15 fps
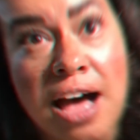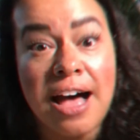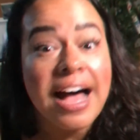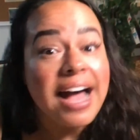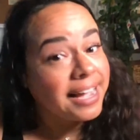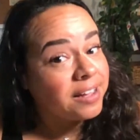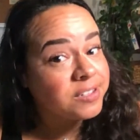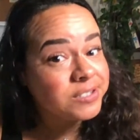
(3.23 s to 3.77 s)

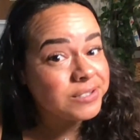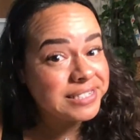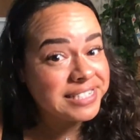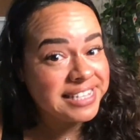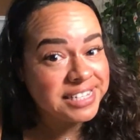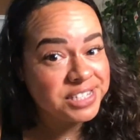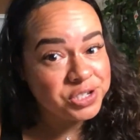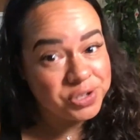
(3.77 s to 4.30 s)
I also see
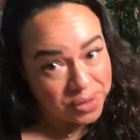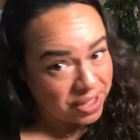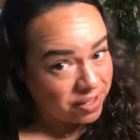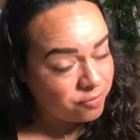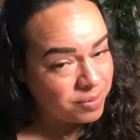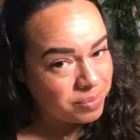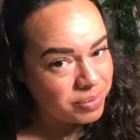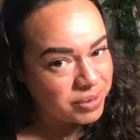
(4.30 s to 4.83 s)
that you
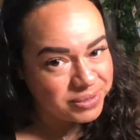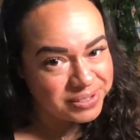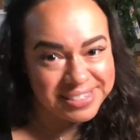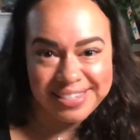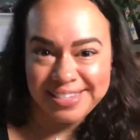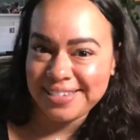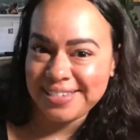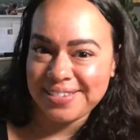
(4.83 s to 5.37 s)
have been
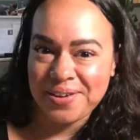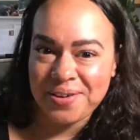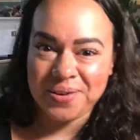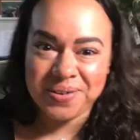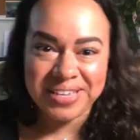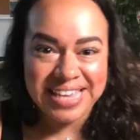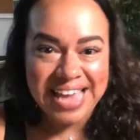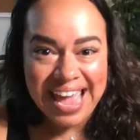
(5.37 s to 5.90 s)
posting, so
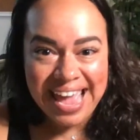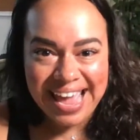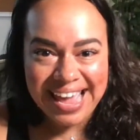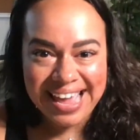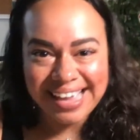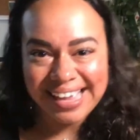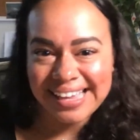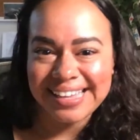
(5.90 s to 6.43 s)

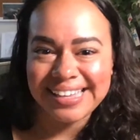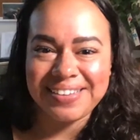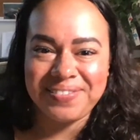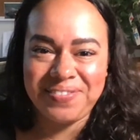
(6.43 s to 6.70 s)
yay, good